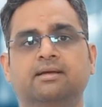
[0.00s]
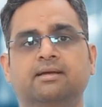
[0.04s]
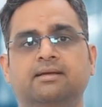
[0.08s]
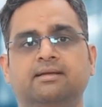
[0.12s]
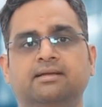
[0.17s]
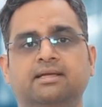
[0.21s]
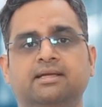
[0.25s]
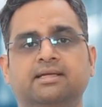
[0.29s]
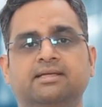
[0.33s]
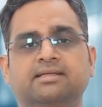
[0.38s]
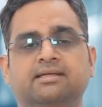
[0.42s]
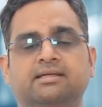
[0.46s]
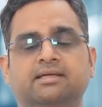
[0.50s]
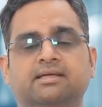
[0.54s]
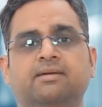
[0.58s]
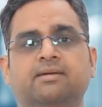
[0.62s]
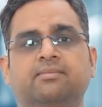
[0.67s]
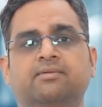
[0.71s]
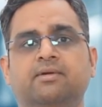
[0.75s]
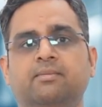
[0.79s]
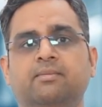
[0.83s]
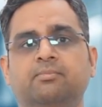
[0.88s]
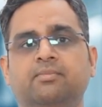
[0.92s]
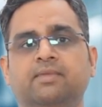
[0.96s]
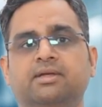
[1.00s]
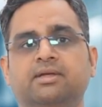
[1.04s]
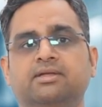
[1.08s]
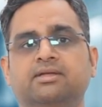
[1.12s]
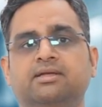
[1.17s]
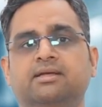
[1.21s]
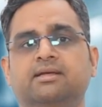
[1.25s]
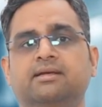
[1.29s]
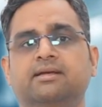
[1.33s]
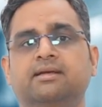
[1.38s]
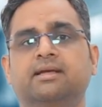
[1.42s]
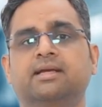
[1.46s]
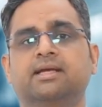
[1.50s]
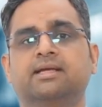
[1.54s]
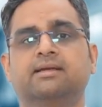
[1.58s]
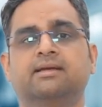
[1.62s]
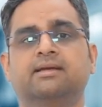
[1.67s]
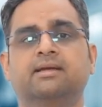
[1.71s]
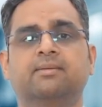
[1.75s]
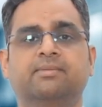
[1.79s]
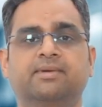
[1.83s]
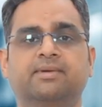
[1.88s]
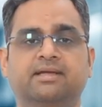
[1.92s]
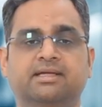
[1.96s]
There is nerve compression like
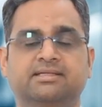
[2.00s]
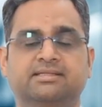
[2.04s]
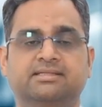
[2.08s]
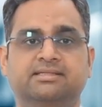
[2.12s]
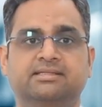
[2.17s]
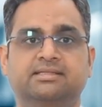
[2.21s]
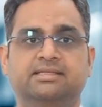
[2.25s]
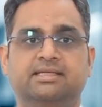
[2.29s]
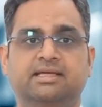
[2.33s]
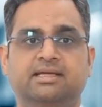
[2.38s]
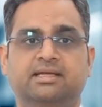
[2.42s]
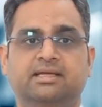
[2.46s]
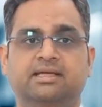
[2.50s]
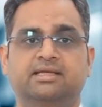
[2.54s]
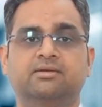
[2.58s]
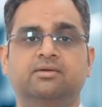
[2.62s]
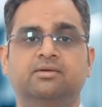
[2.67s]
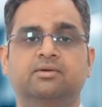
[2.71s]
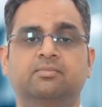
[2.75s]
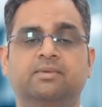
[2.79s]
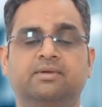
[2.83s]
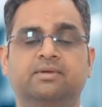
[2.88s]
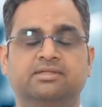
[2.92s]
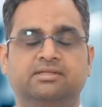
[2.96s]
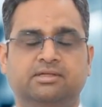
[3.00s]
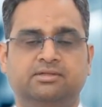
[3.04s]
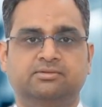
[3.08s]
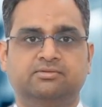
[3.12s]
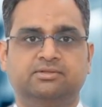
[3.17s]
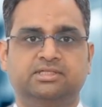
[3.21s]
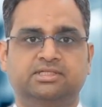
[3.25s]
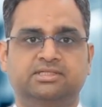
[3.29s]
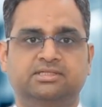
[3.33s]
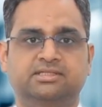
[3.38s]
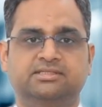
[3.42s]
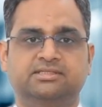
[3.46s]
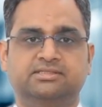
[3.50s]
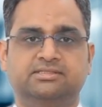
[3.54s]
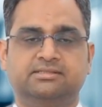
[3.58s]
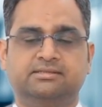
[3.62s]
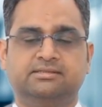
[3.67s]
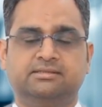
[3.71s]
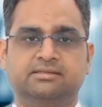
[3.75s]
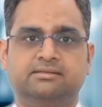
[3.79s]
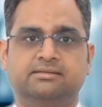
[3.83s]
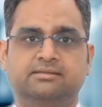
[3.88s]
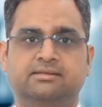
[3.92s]
numbness, tingling, or muscle weakness.